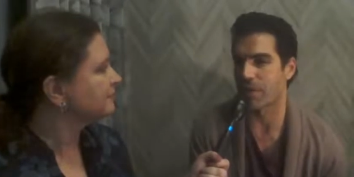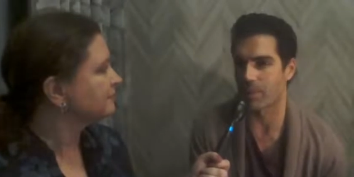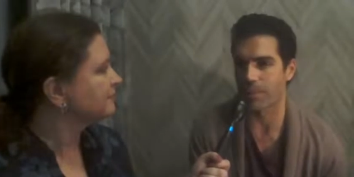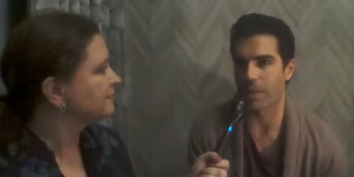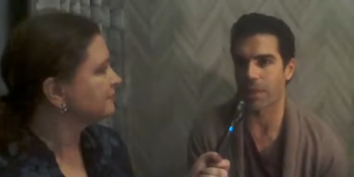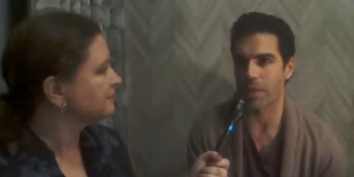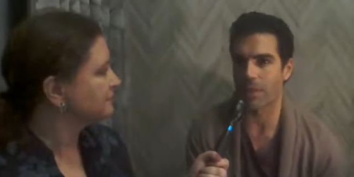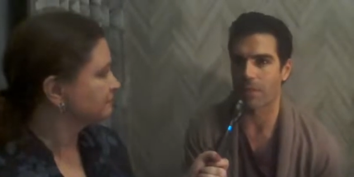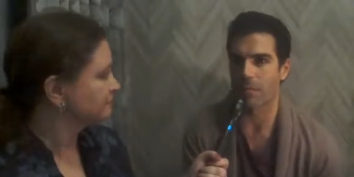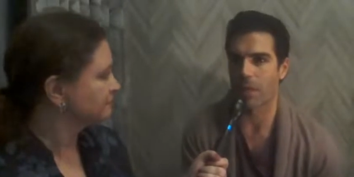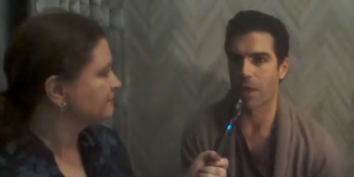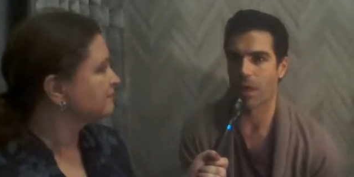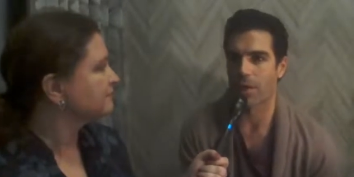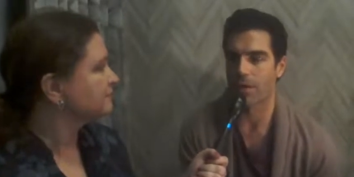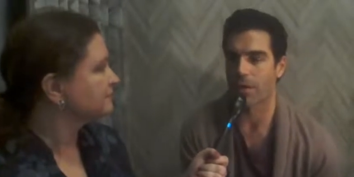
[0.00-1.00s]
Speaker 1: I play
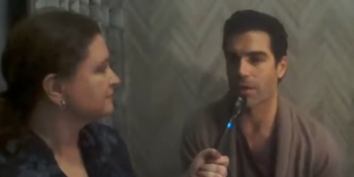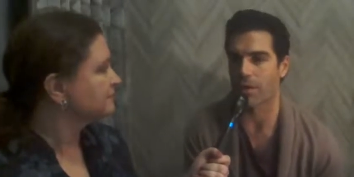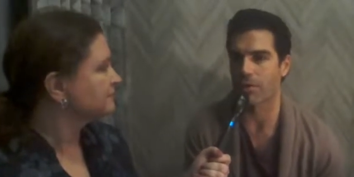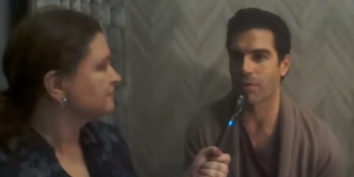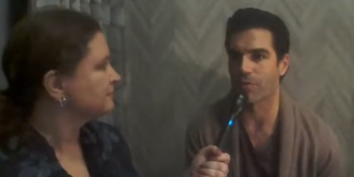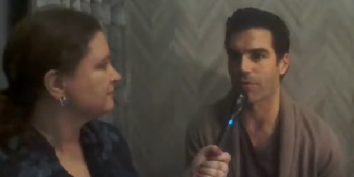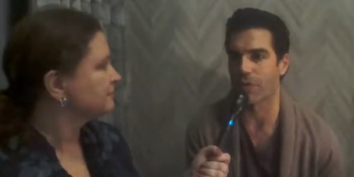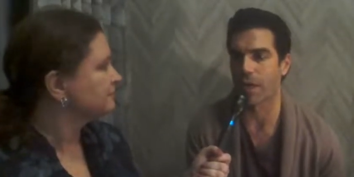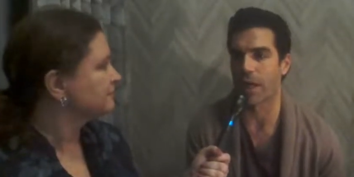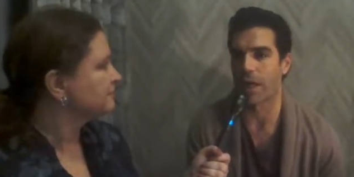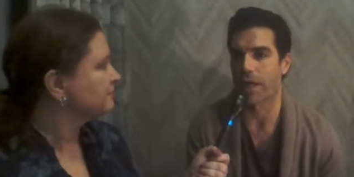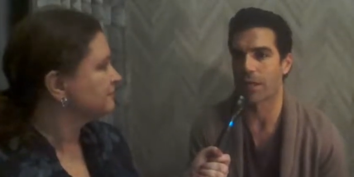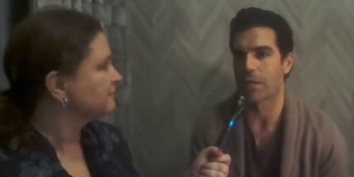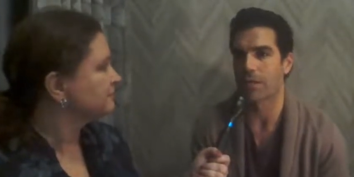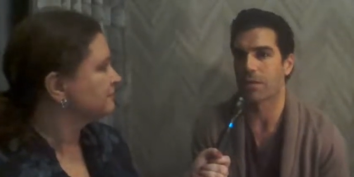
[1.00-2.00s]
uh, the character of
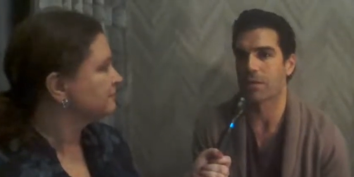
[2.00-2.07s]
Clyde.